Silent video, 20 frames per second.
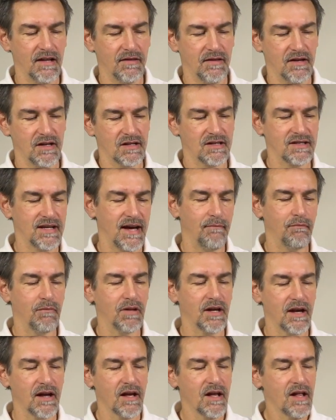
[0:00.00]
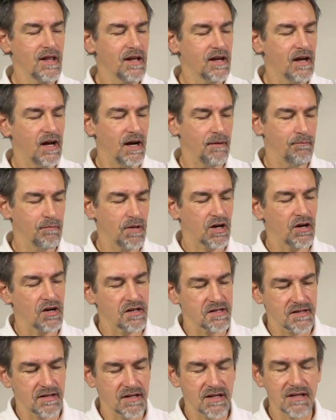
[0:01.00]
in the assembly
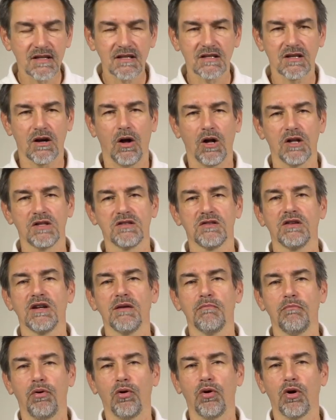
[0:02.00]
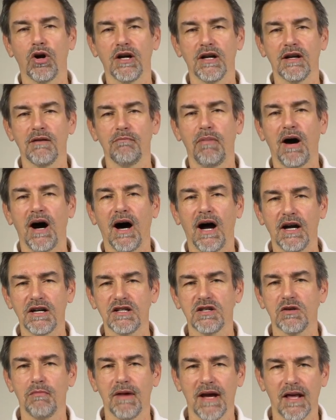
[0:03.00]
because this is also an important
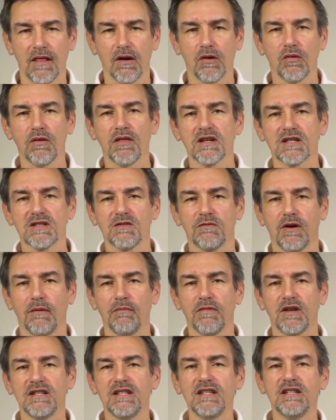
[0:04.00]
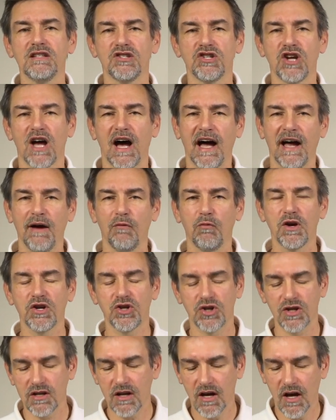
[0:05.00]
part. You may know this from the DJI
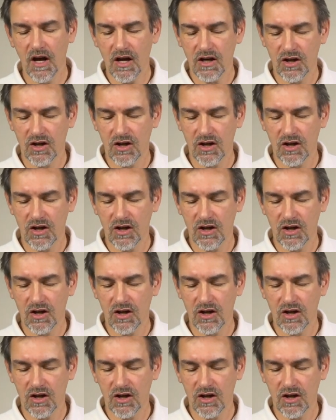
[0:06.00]
Vision.